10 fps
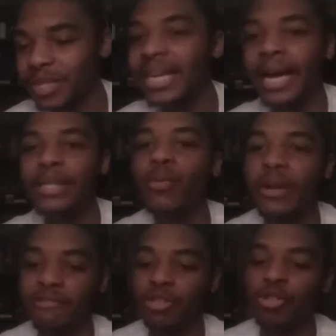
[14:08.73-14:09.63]
Yeah, it's
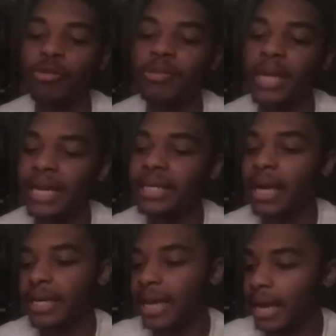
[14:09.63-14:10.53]
one of his troops, and he's
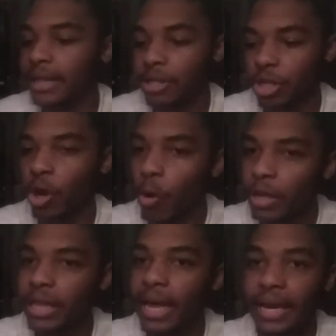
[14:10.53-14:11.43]
like, yeah, there's a
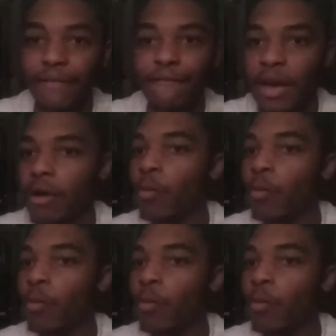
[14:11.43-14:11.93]
coin, and it fell.